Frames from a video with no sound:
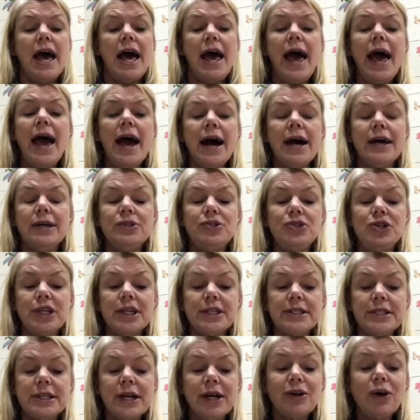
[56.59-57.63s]
And she
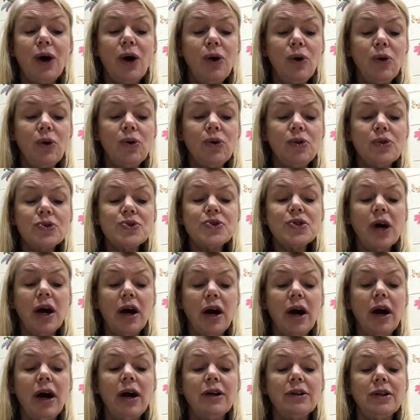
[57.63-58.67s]
had dug holes
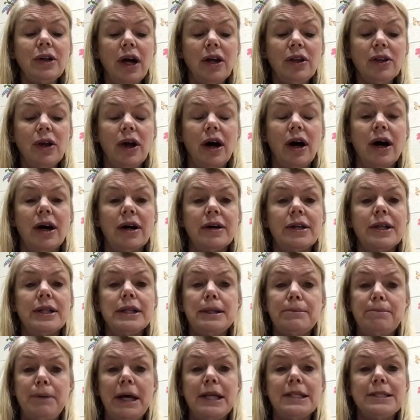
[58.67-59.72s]
all along
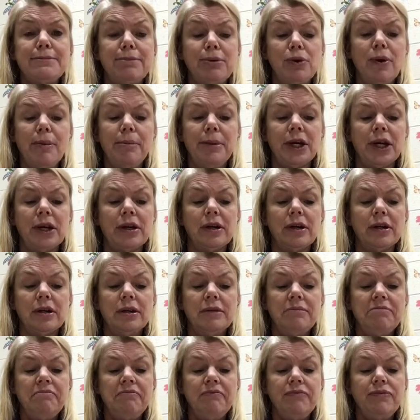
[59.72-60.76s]
the pen's perimeter.
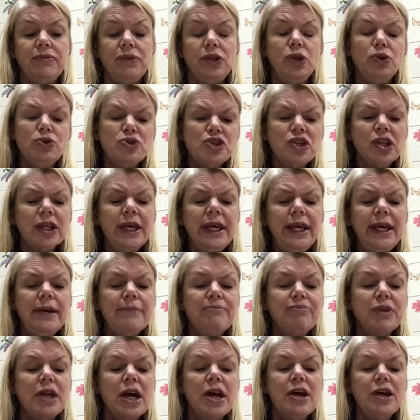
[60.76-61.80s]

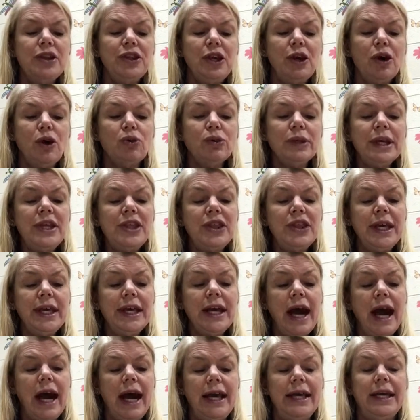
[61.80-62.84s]
Usually, the only
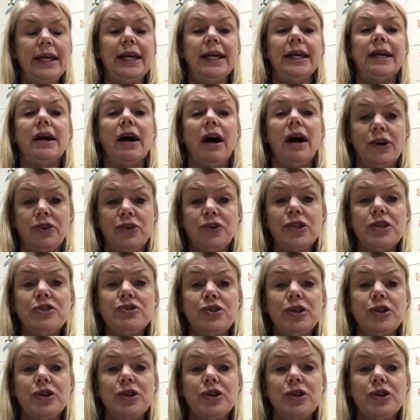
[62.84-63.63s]
thing hiding under the